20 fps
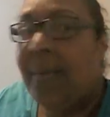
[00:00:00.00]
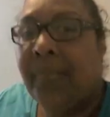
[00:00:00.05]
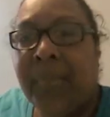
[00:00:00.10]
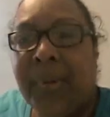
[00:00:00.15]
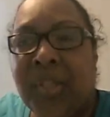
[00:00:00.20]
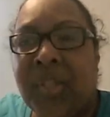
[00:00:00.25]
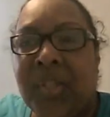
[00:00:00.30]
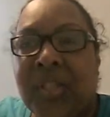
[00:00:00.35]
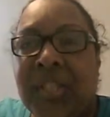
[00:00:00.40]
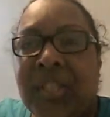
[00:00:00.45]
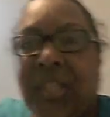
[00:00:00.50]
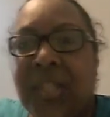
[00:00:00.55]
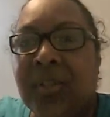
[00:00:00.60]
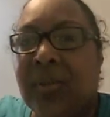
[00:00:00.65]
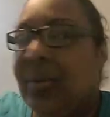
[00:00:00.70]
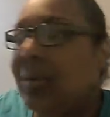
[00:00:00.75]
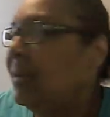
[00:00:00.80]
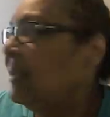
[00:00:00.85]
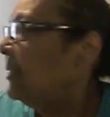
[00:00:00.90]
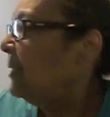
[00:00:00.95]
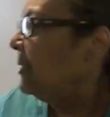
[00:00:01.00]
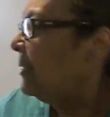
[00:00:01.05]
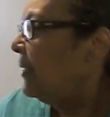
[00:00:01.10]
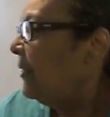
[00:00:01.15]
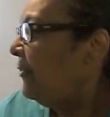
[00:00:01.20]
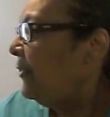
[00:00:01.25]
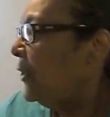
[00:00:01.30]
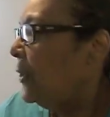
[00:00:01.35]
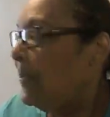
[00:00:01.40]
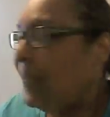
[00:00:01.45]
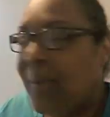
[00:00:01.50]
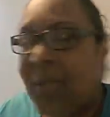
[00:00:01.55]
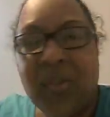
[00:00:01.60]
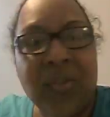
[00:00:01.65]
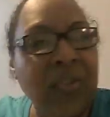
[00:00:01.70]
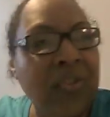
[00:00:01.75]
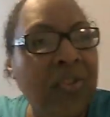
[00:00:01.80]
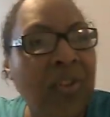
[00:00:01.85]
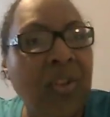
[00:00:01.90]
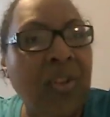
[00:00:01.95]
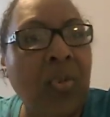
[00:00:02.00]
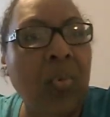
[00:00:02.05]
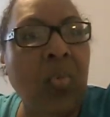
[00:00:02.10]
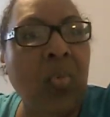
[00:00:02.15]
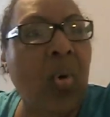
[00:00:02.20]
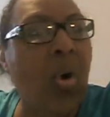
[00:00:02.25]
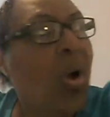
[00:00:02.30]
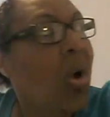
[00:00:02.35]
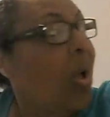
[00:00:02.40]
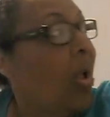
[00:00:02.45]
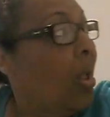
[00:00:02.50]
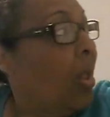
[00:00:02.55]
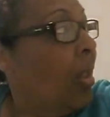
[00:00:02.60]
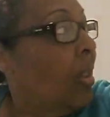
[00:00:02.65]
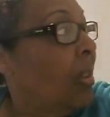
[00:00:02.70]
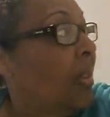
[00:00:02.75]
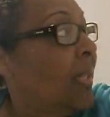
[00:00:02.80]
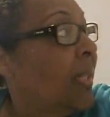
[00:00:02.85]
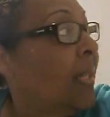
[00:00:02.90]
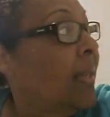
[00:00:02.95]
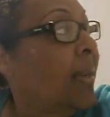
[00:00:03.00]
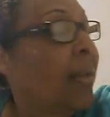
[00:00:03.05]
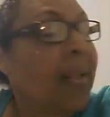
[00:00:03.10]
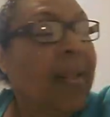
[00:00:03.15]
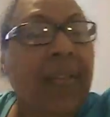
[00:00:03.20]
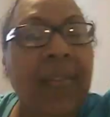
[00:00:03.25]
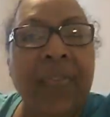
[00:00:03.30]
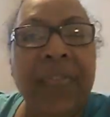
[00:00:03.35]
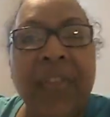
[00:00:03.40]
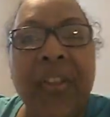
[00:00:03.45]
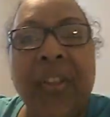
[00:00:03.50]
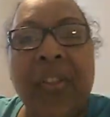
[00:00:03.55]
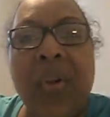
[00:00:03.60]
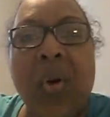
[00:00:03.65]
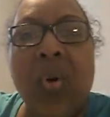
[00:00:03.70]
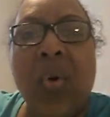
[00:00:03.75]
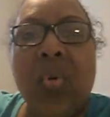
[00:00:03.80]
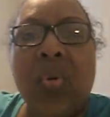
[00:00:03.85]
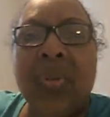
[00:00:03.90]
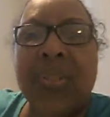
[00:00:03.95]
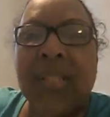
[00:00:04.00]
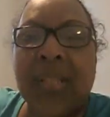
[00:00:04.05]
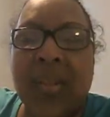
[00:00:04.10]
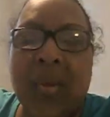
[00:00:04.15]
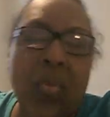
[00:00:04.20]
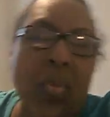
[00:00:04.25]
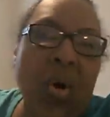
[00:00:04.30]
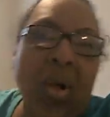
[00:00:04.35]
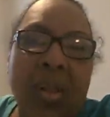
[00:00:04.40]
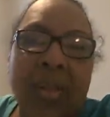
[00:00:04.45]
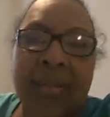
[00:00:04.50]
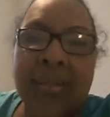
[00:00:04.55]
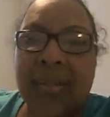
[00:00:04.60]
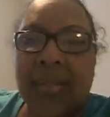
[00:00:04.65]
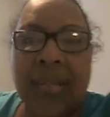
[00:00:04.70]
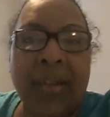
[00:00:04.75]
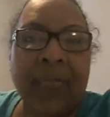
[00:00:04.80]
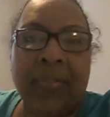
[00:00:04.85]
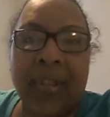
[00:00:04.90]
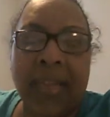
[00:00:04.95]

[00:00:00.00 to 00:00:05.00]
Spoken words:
but just, you know, a few pictures on the wall and fill the holes in the wall and stuff